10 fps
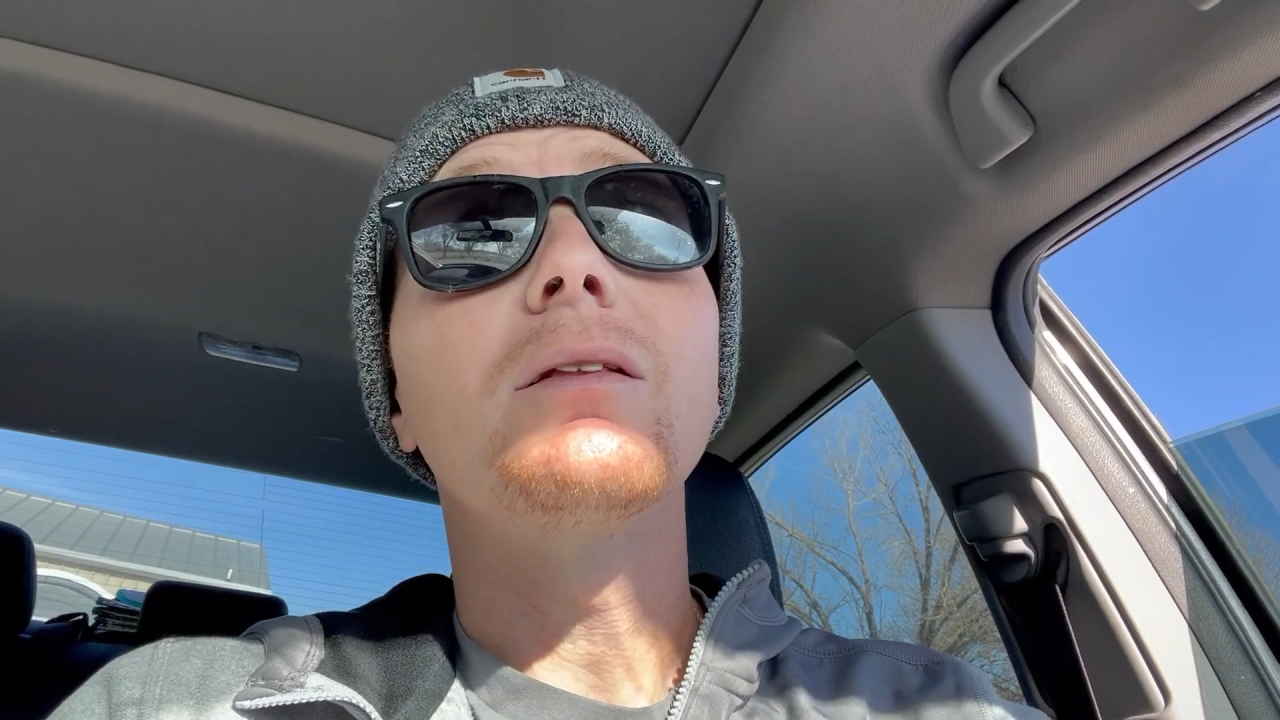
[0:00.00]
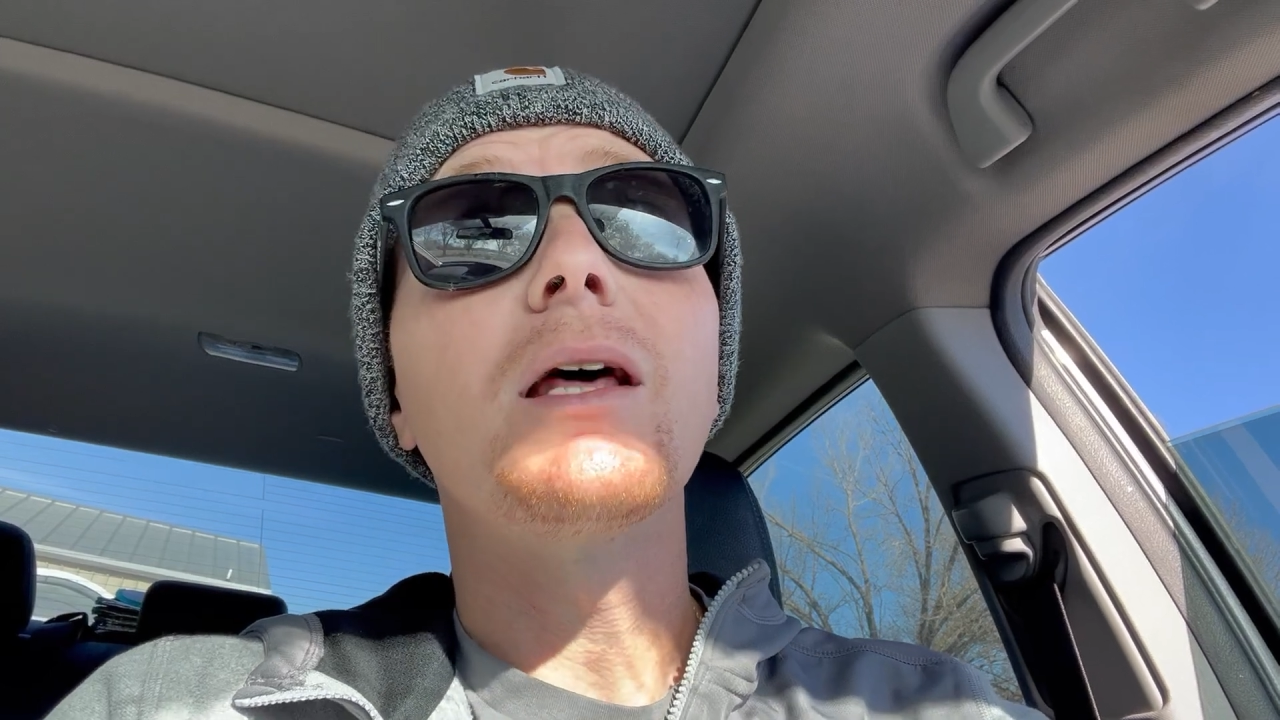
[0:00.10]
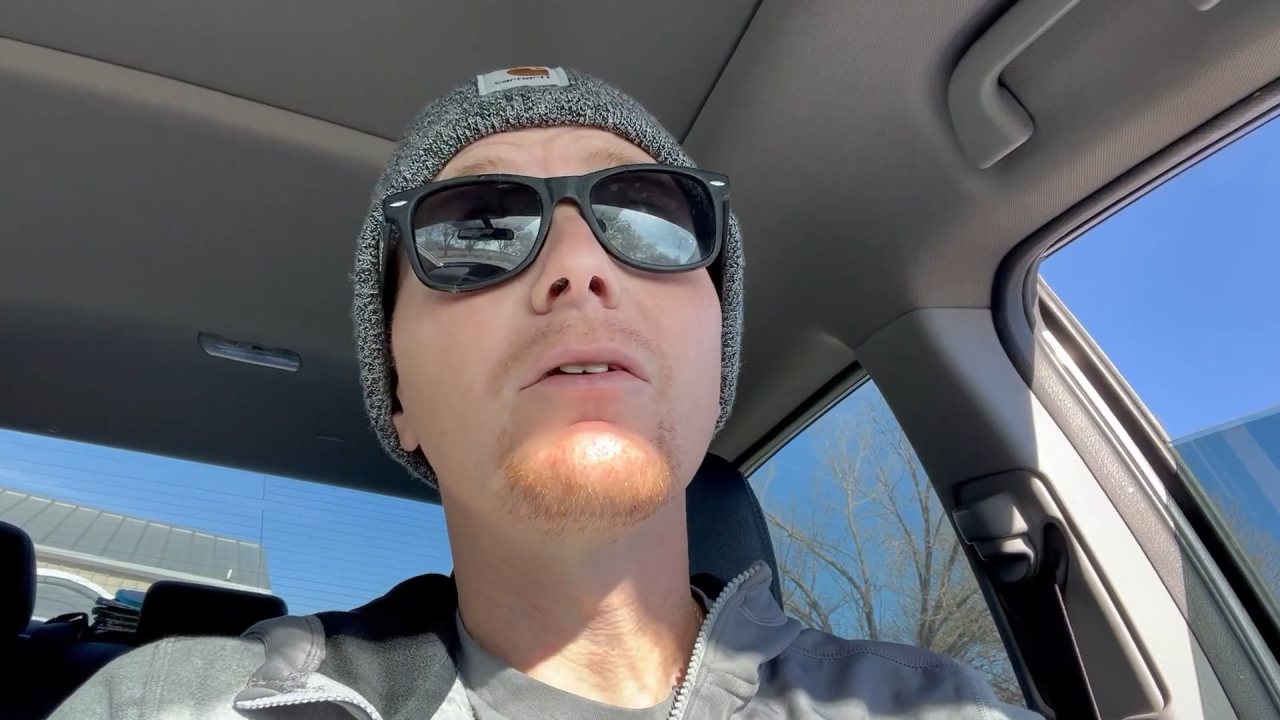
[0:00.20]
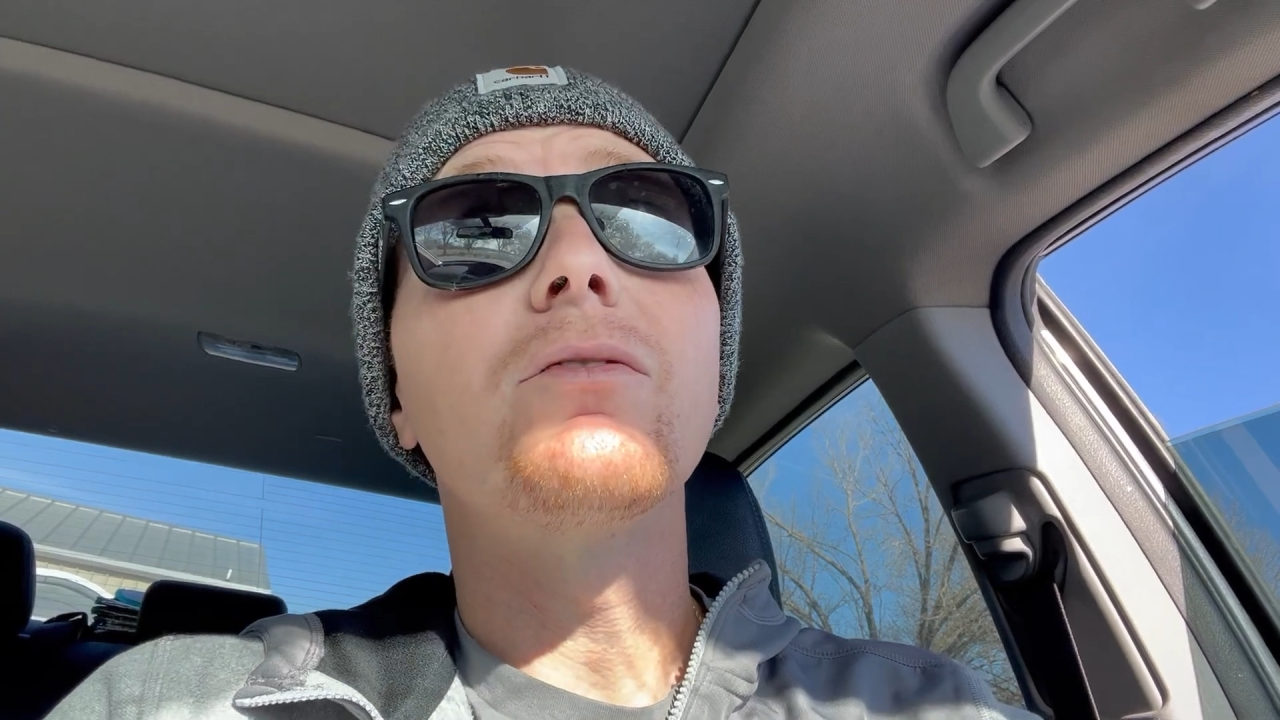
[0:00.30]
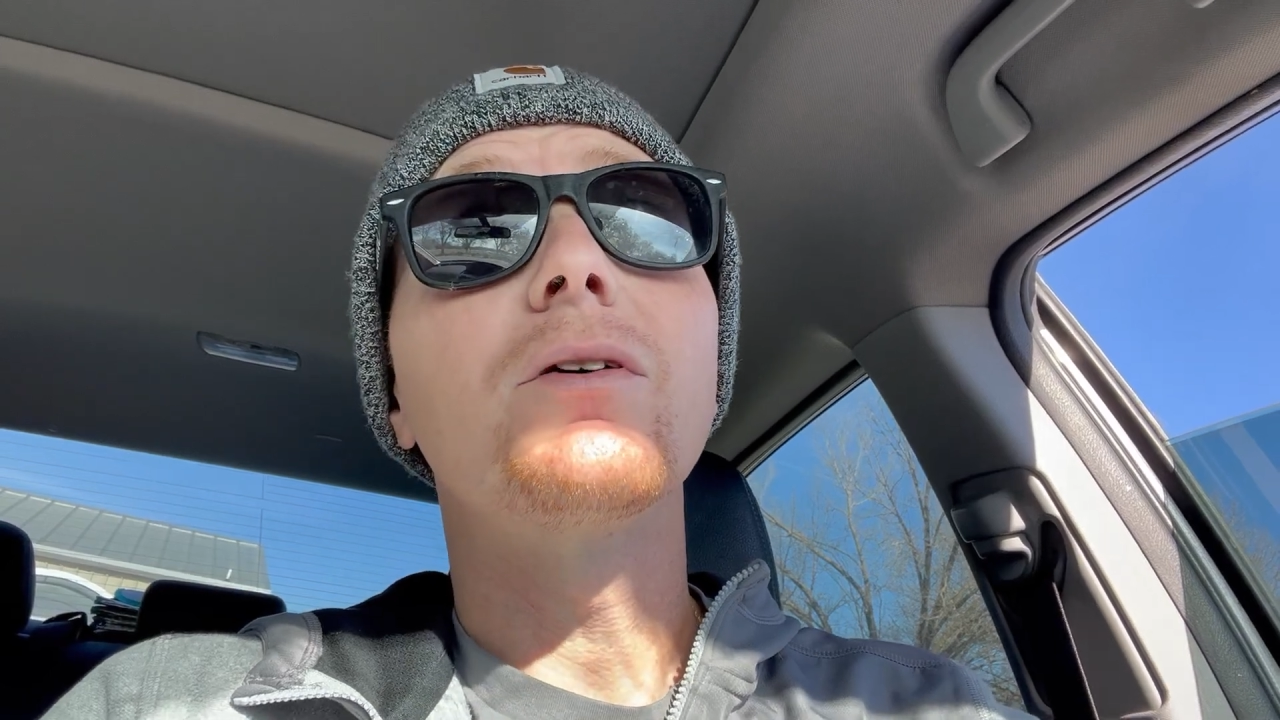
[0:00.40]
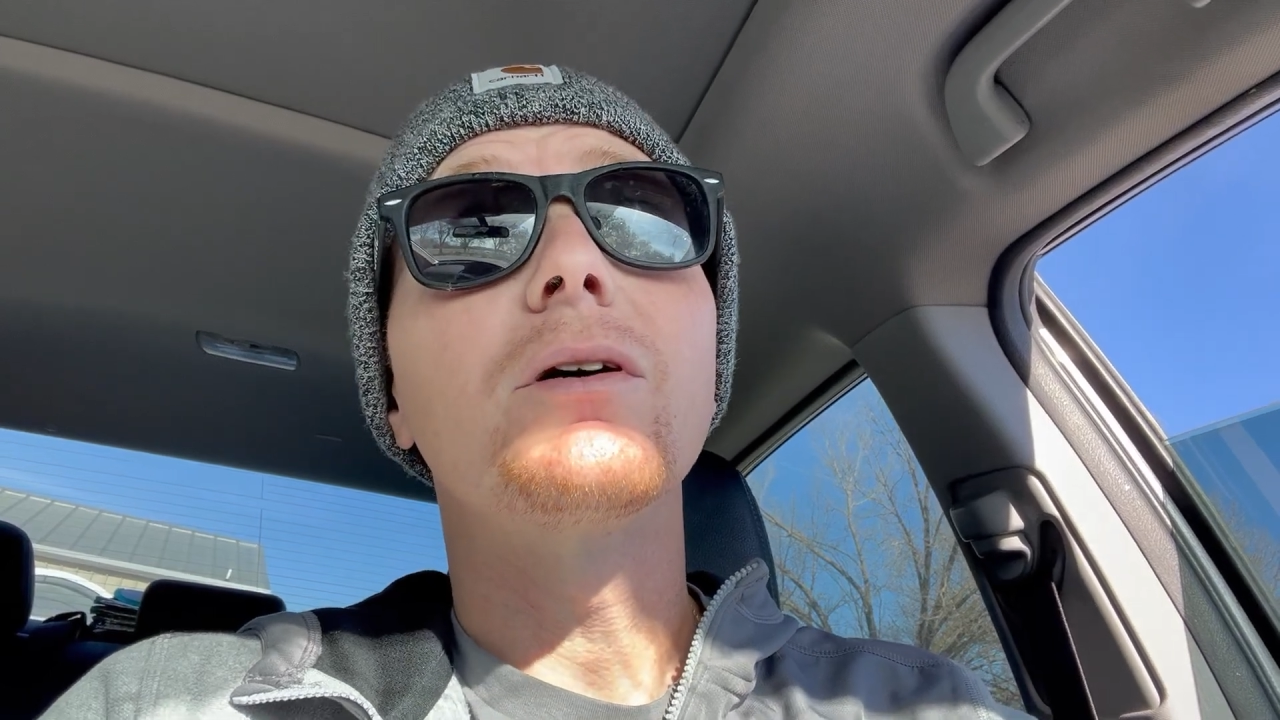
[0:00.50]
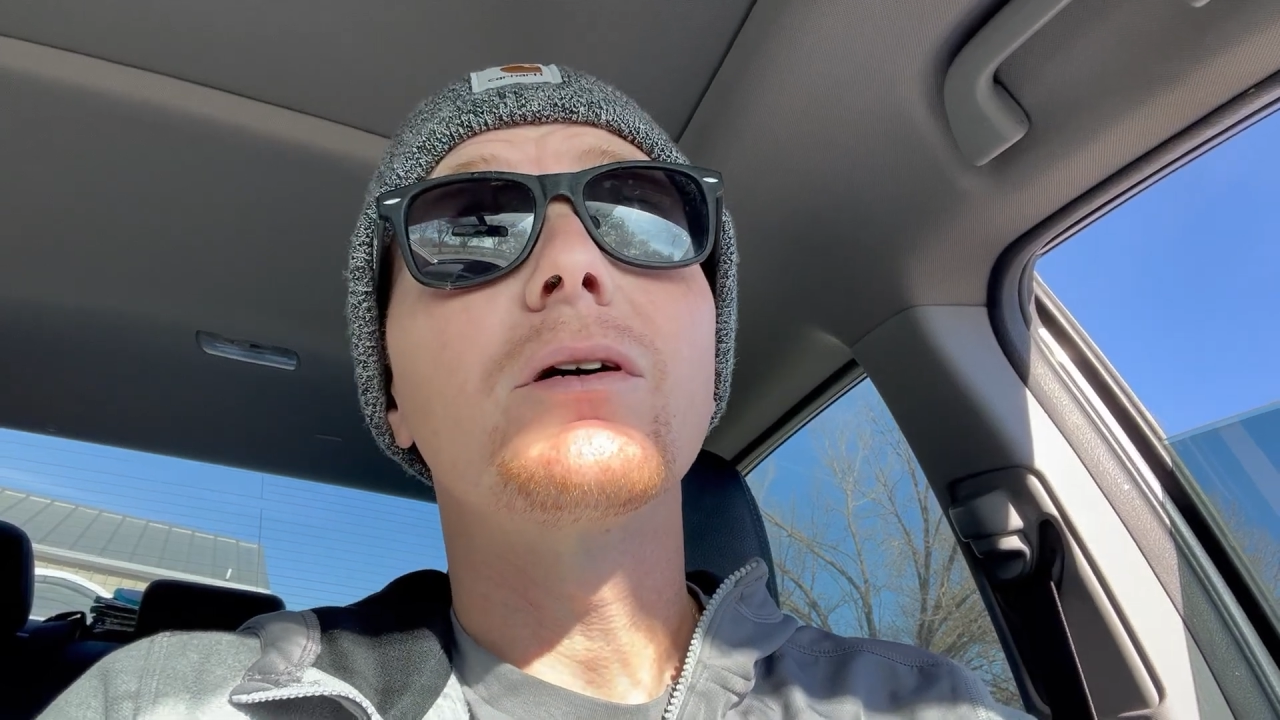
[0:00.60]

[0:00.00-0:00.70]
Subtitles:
They've